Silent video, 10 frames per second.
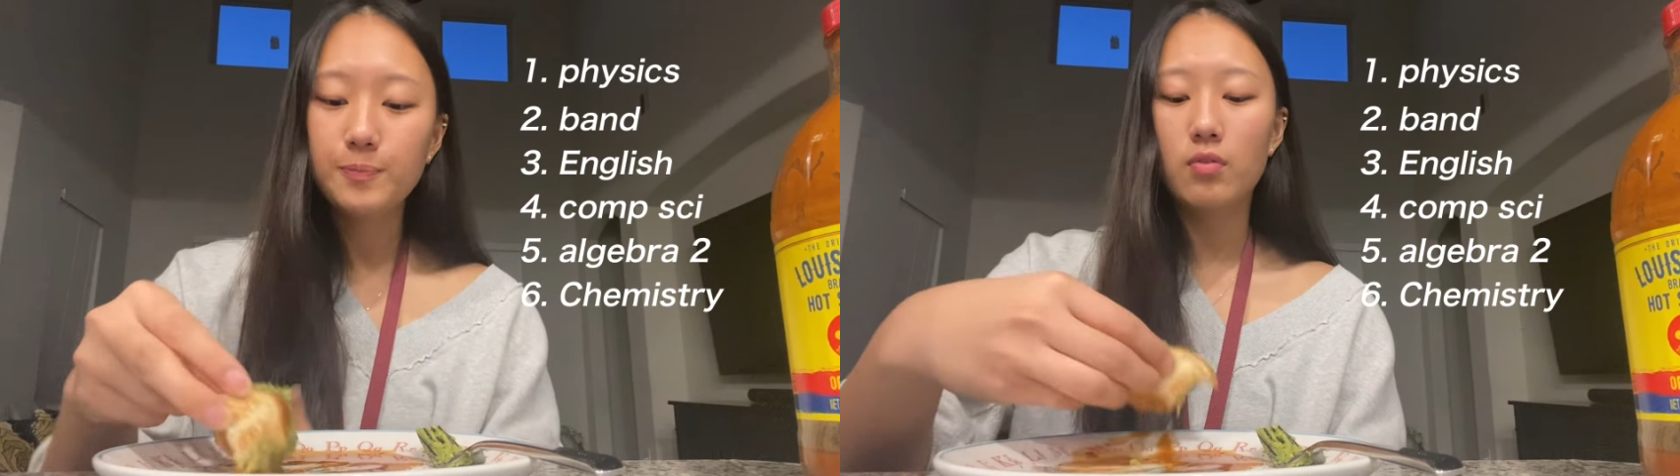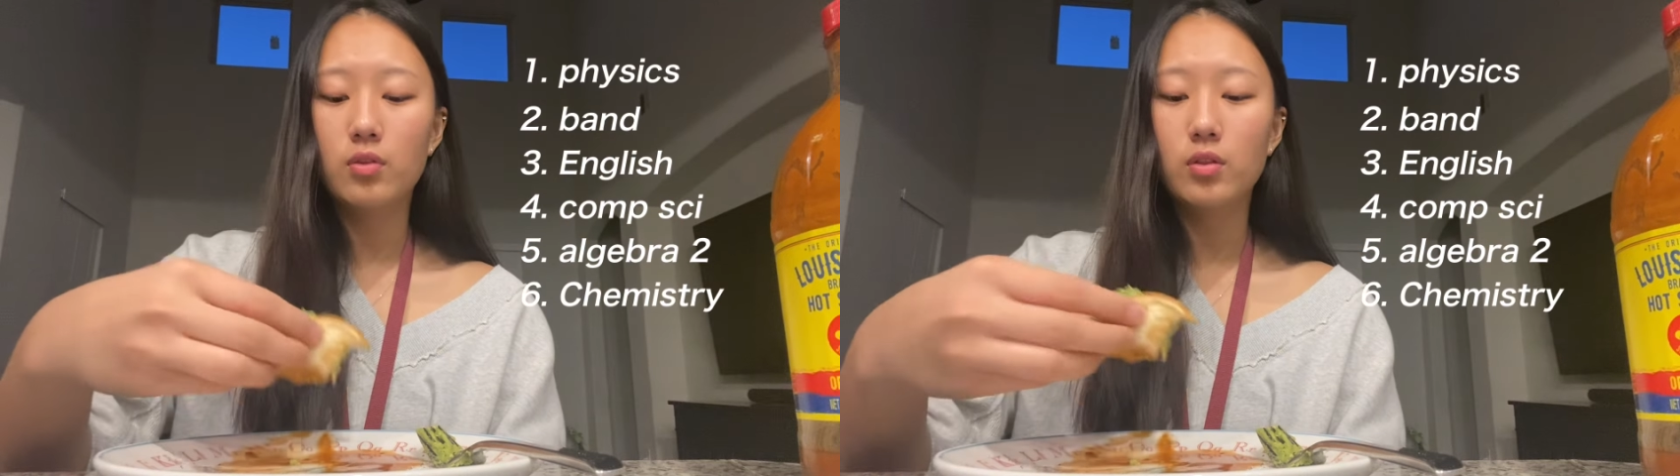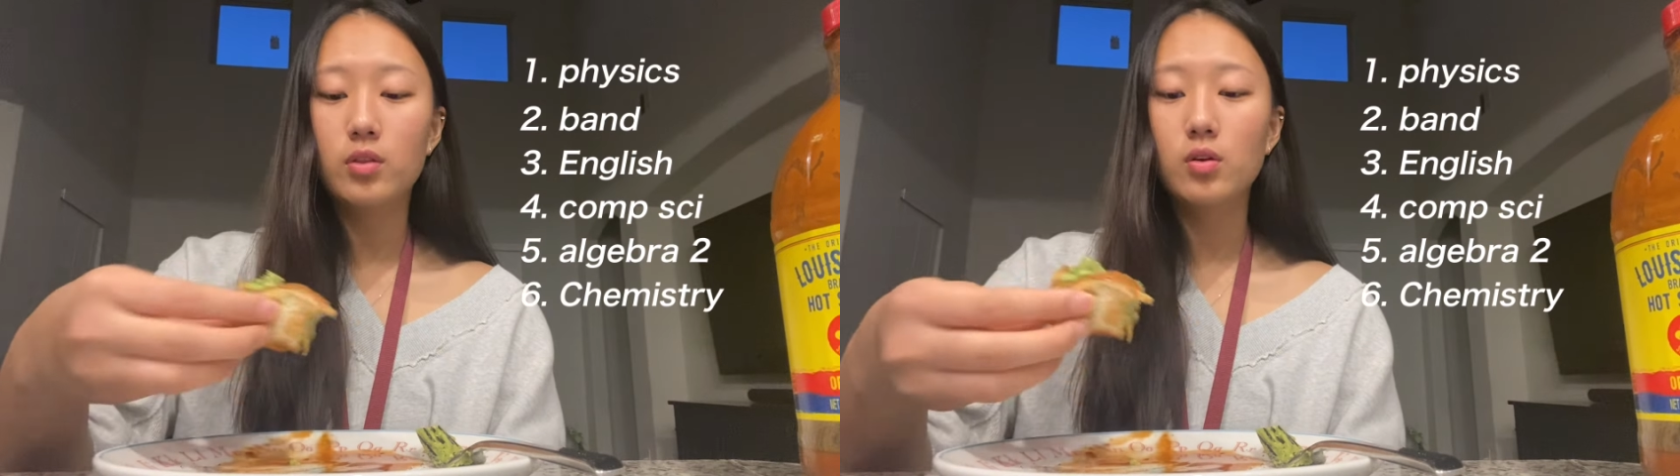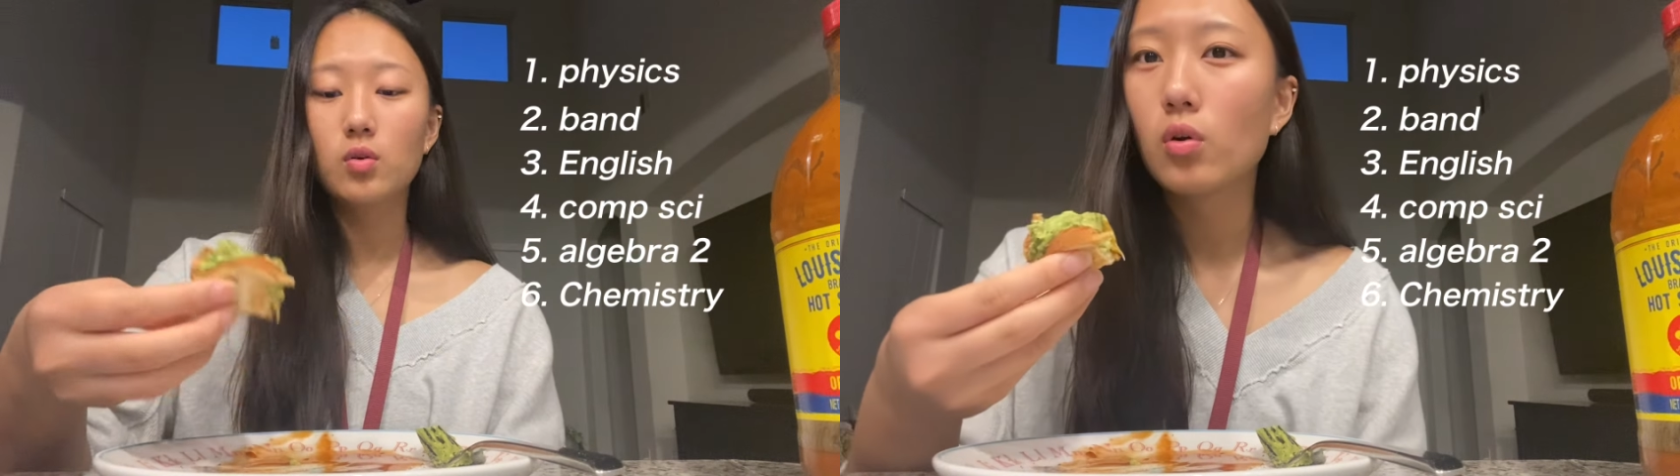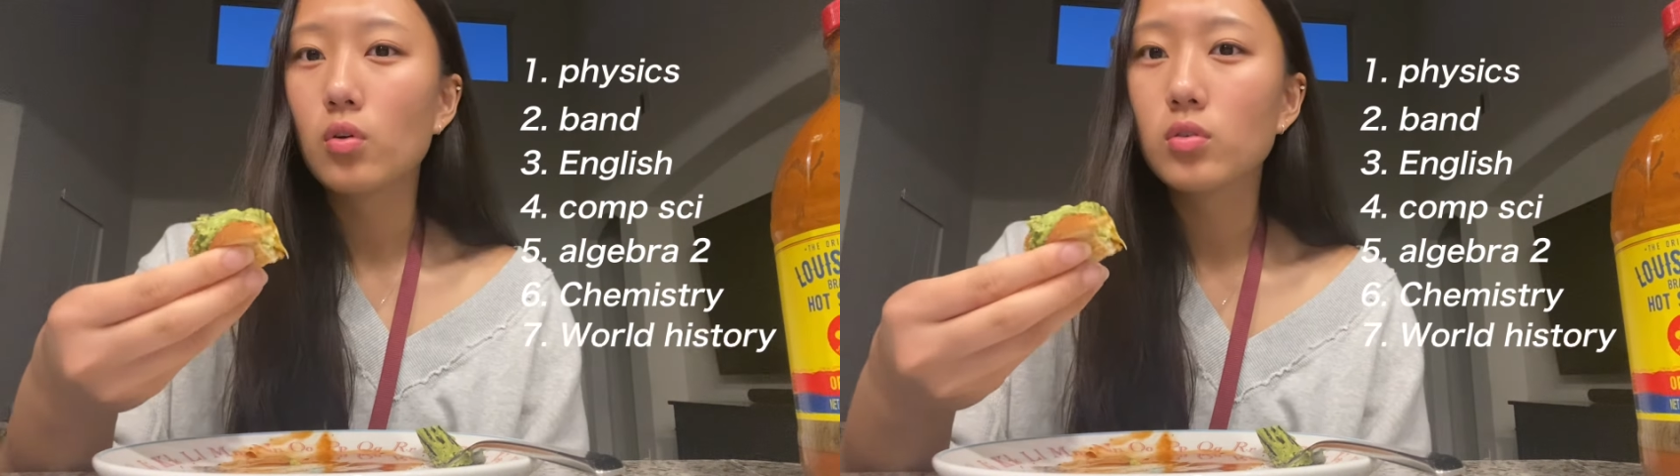Seventh,
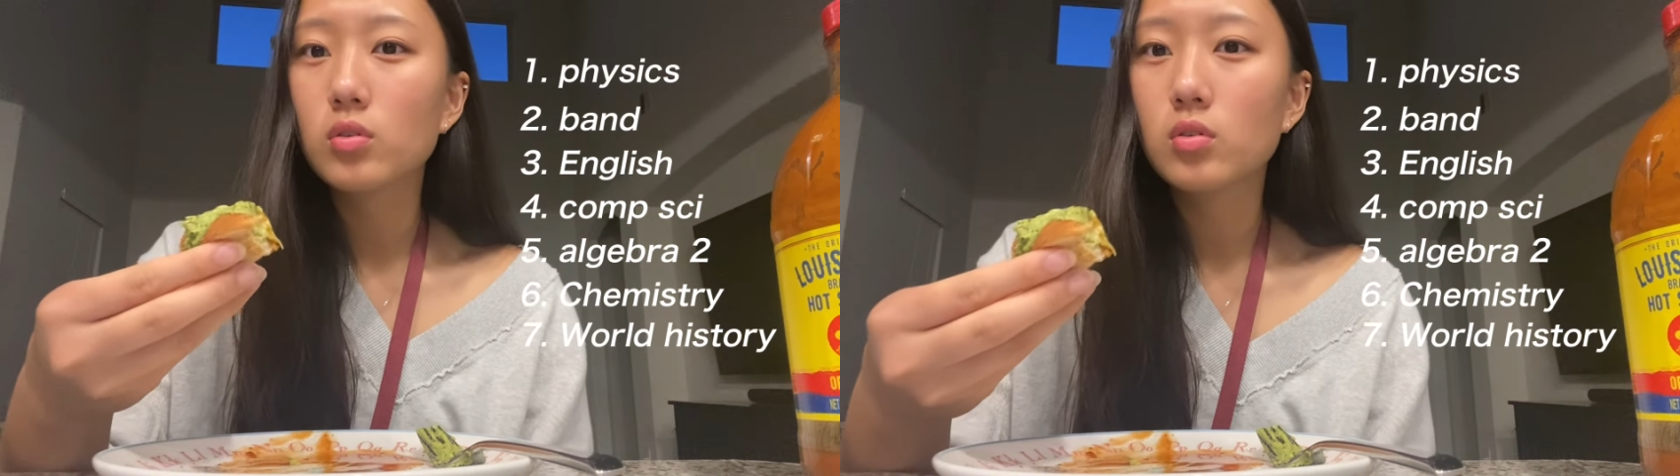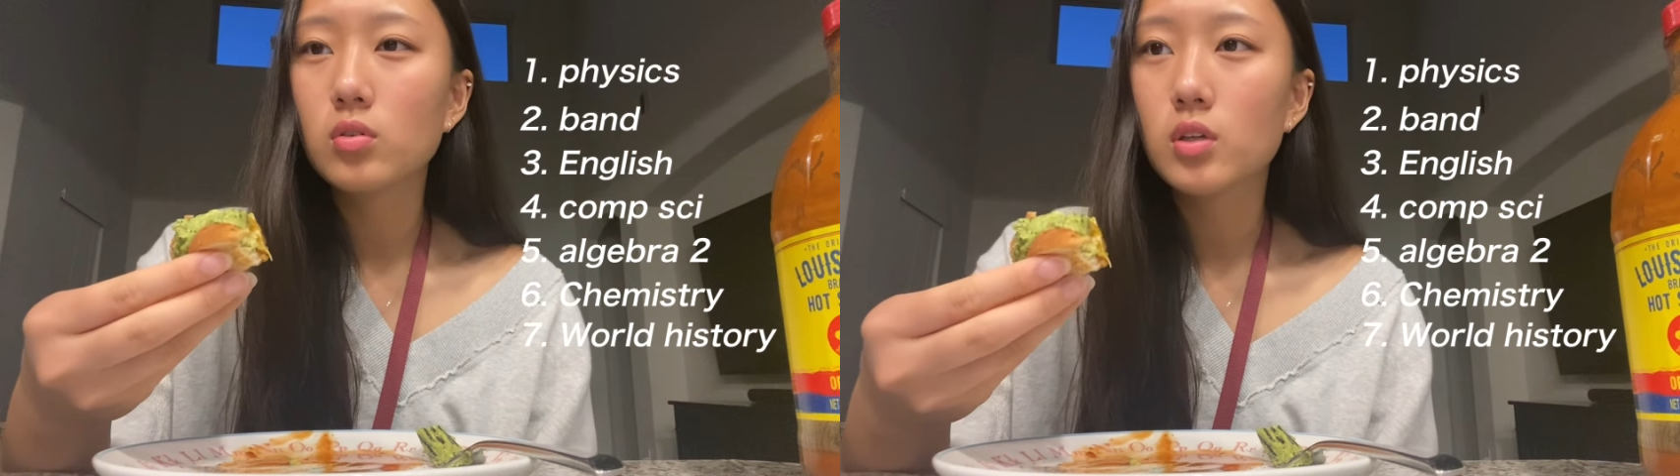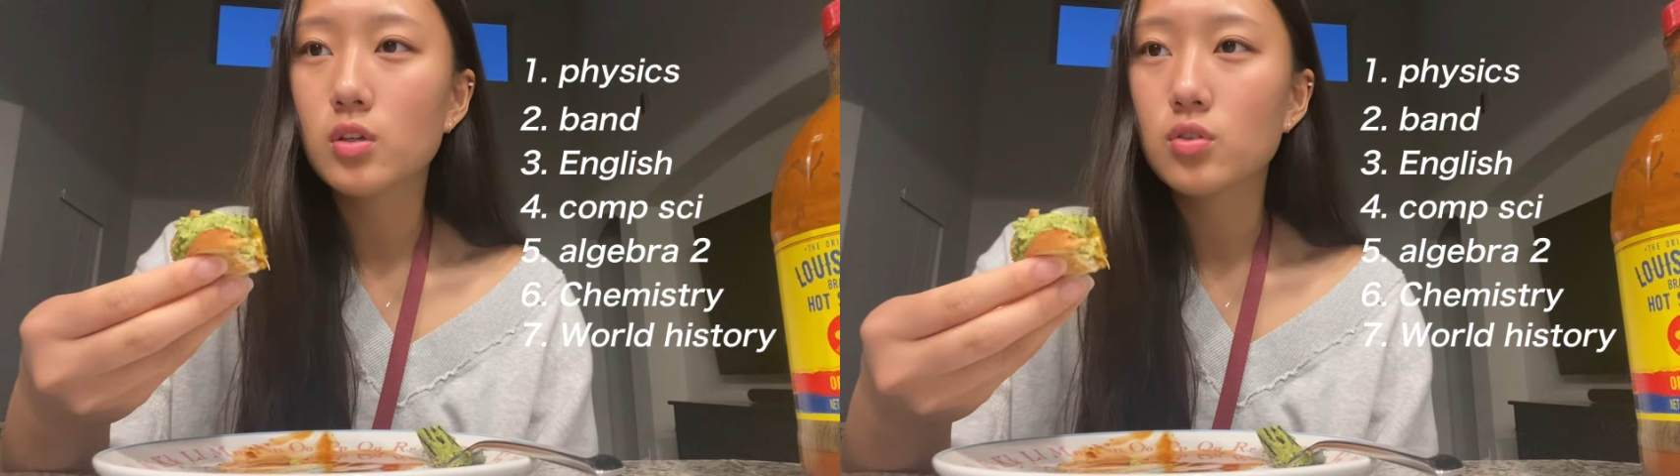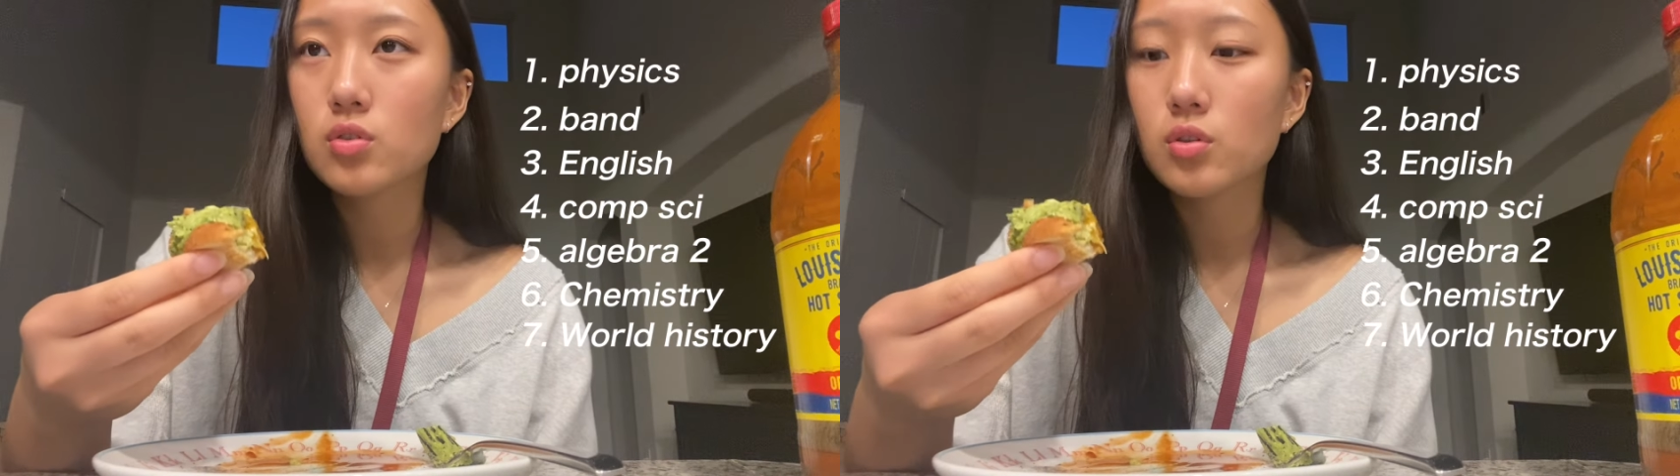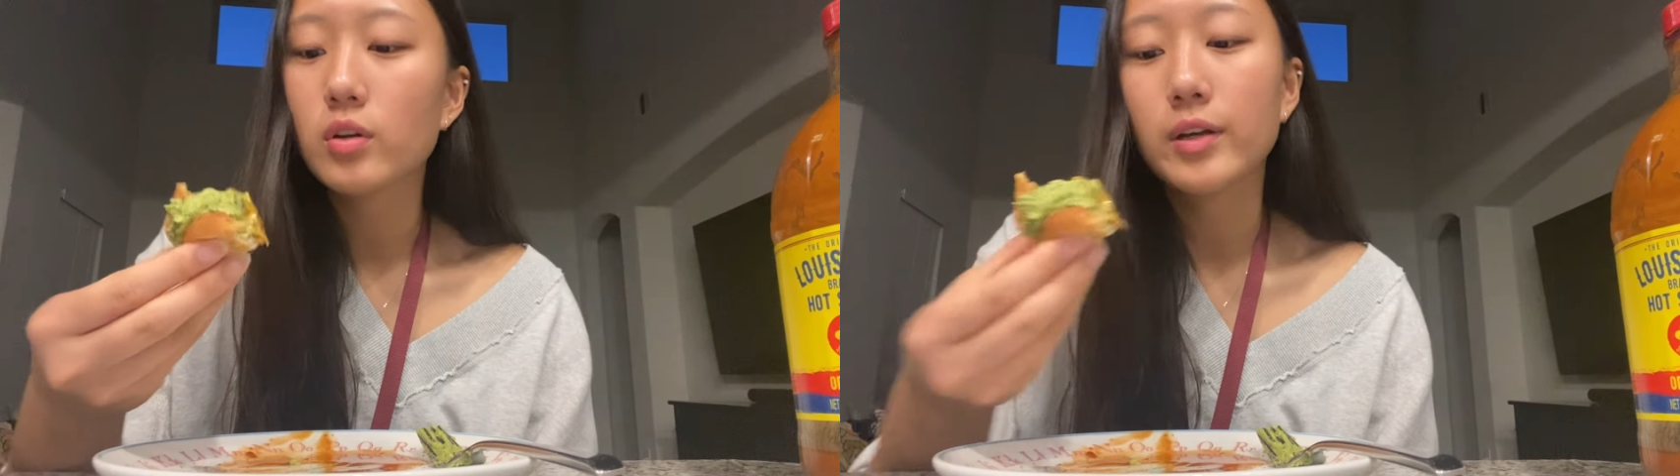World
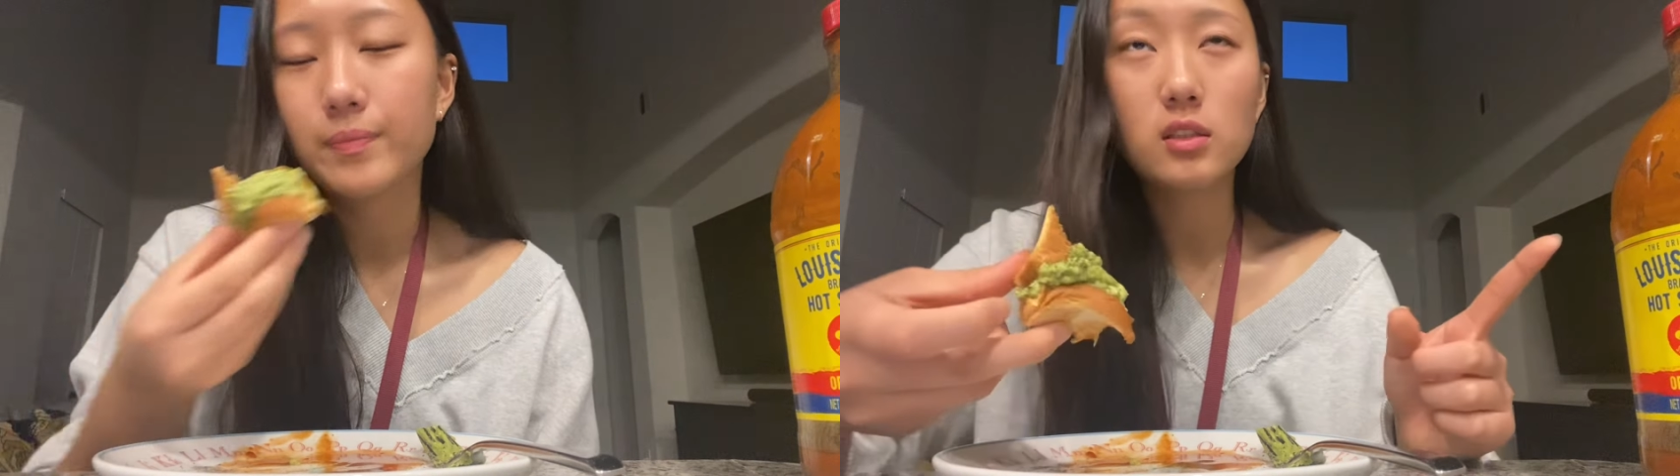History.